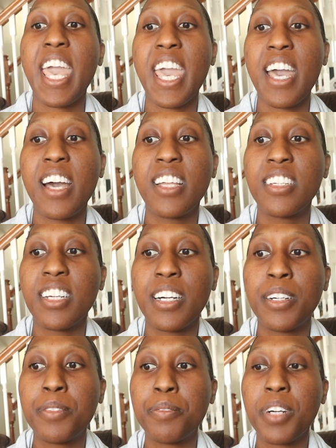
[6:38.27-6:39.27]
And
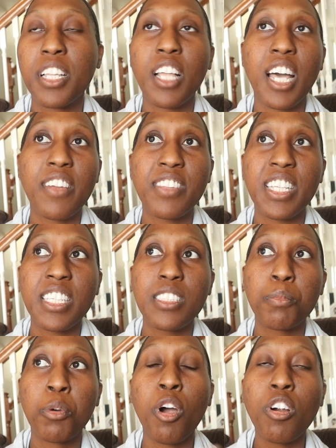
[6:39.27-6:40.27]
um, a lot of
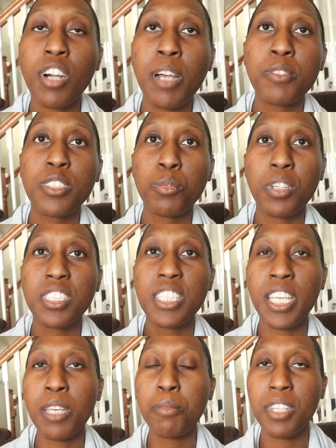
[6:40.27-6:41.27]
these programs is what's
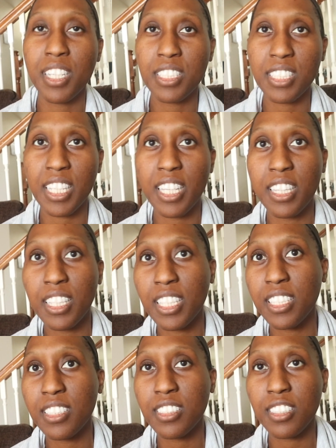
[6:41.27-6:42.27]
keeping us in
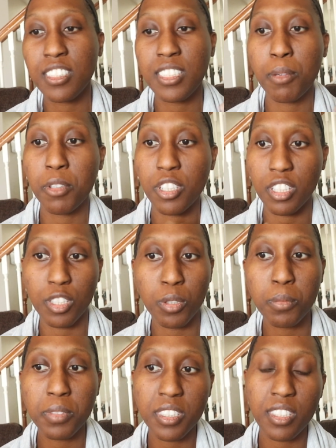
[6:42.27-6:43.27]
these similar
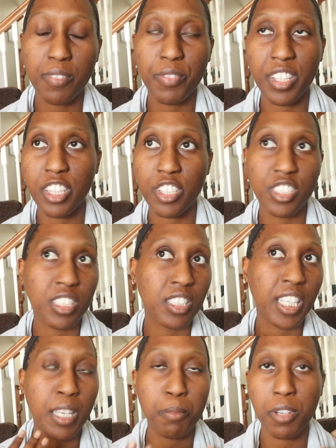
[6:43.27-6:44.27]
loops. And they're
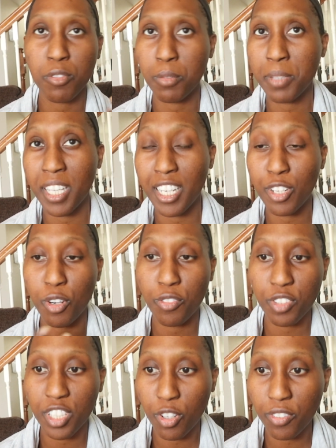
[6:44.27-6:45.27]
just keep on repeating
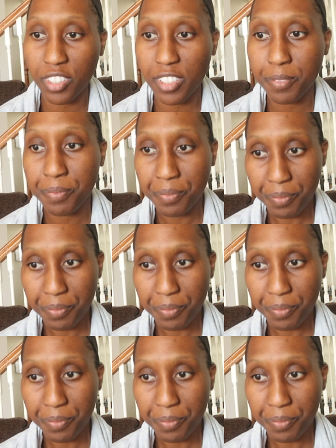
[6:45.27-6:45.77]
over and over.